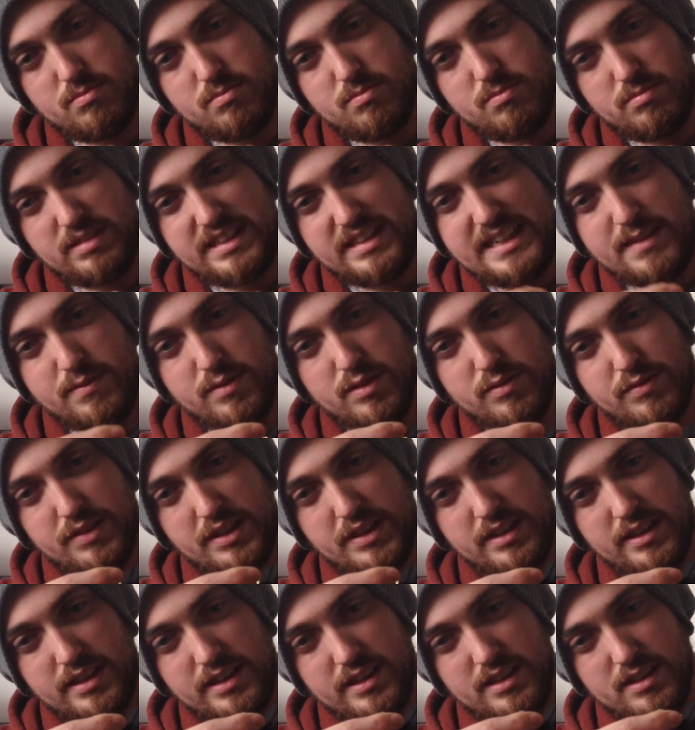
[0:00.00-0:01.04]
lever thing
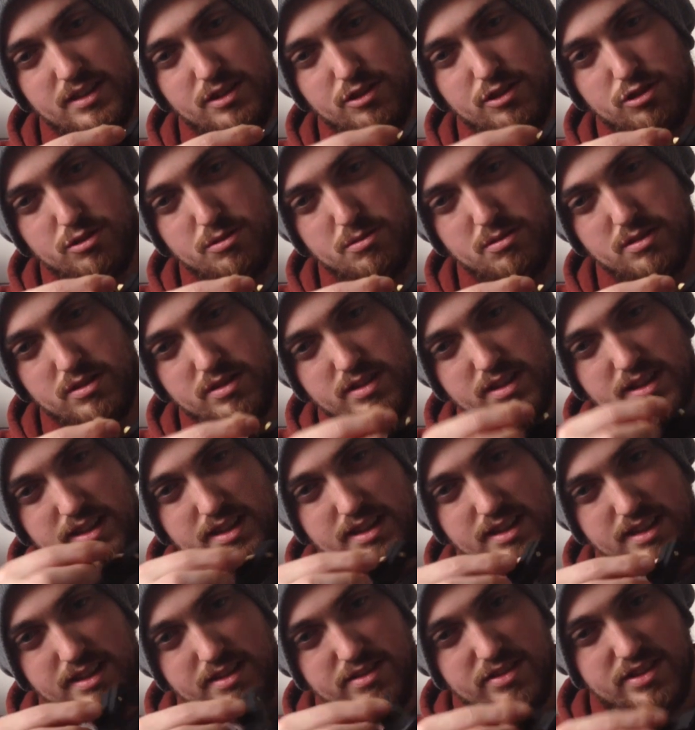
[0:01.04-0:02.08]
here, you just see,
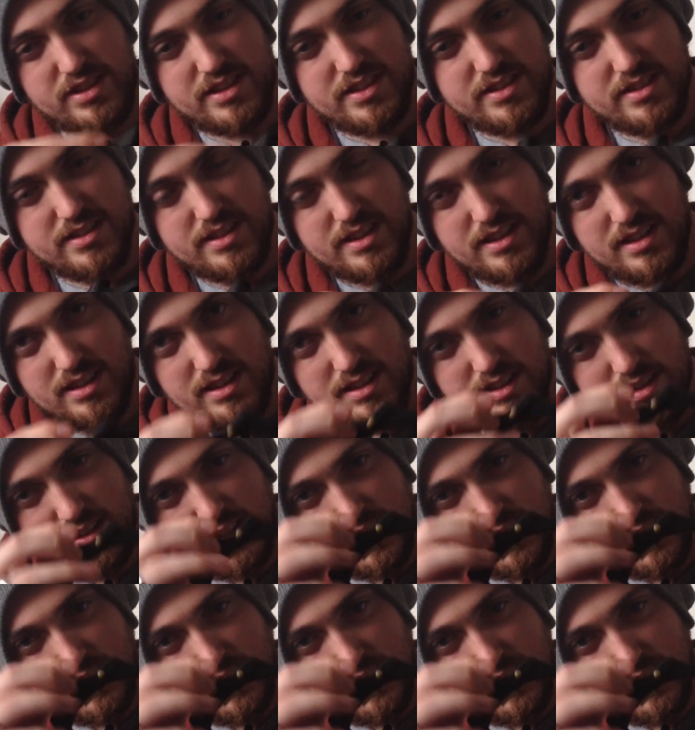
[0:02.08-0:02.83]
if you can see,